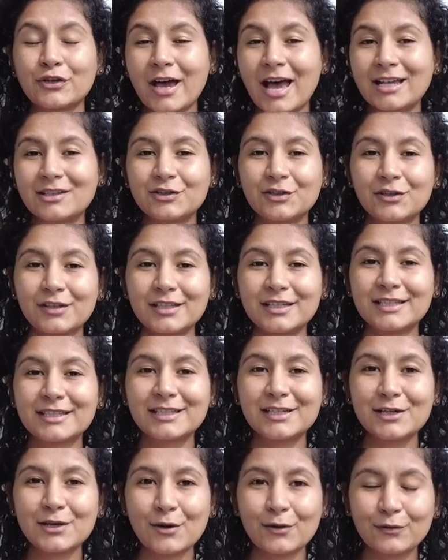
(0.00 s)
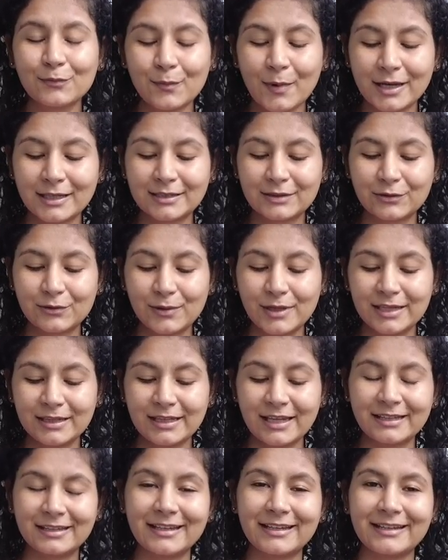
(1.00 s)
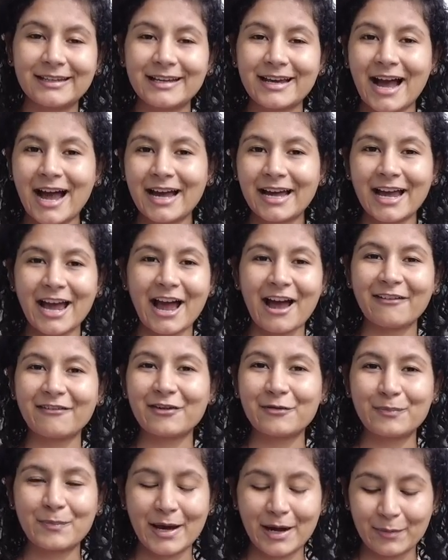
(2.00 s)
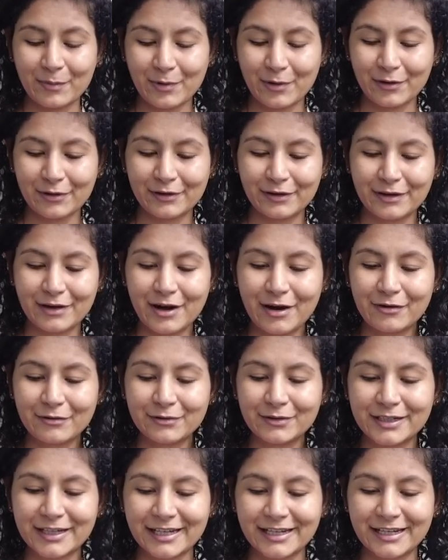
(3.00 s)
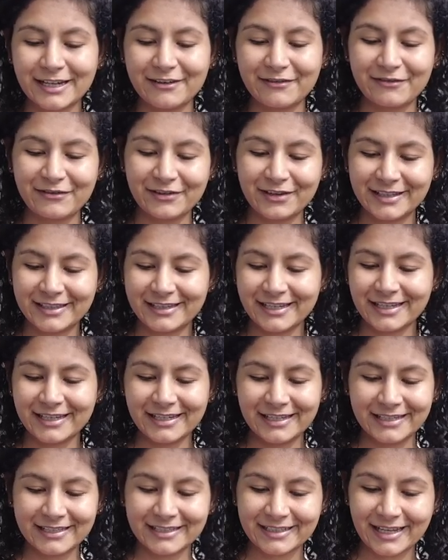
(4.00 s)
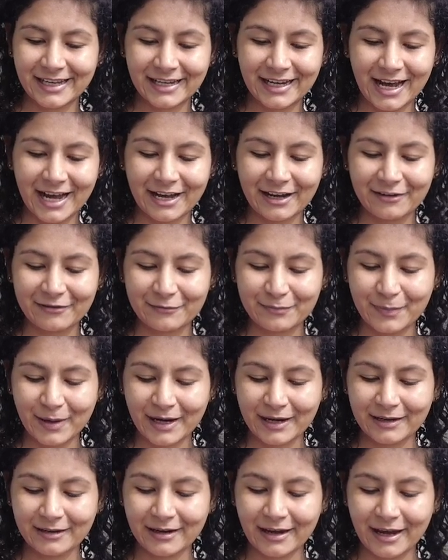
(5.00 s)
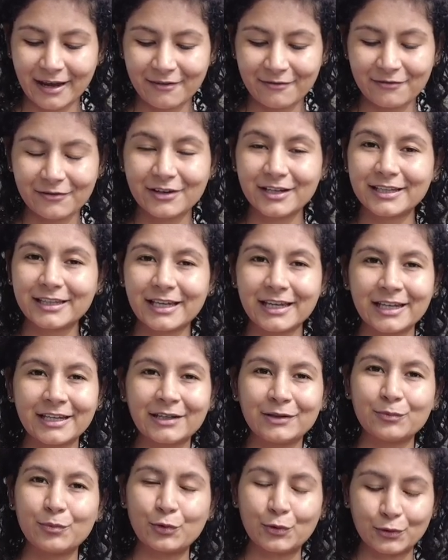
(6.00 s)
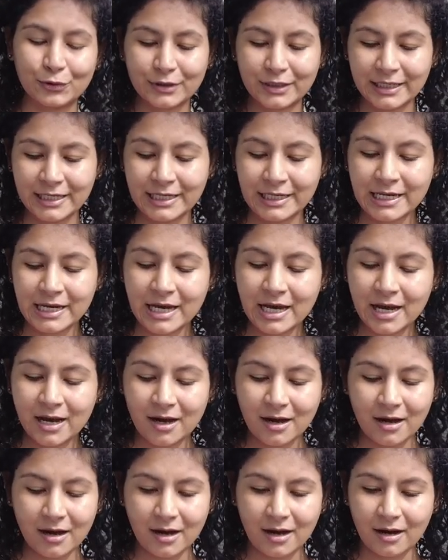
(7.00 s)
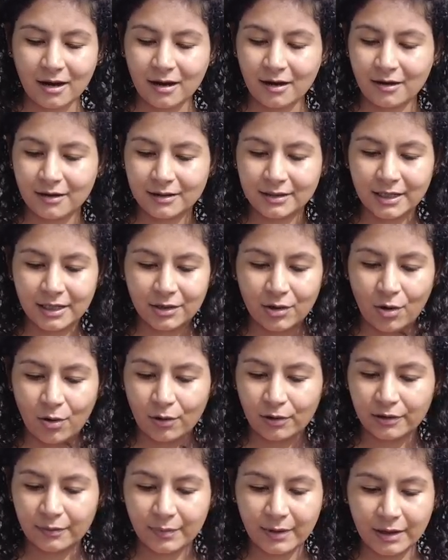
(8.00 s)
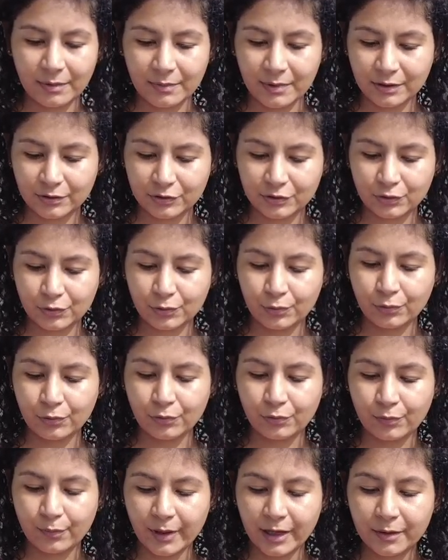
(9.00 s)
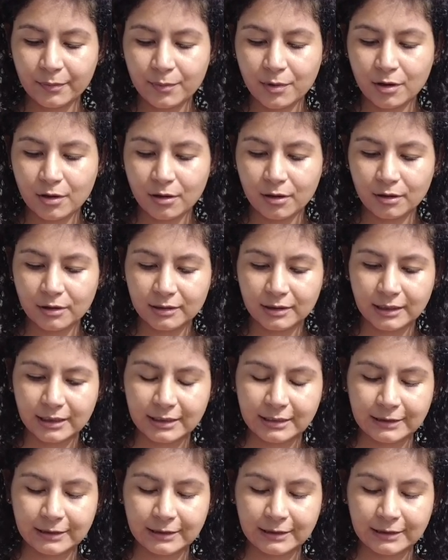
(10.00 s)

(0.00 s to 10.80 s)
So as you can see on my screen that I have a PayPal account and everything is like I have paid everything, mostly done all the payments through PayPal.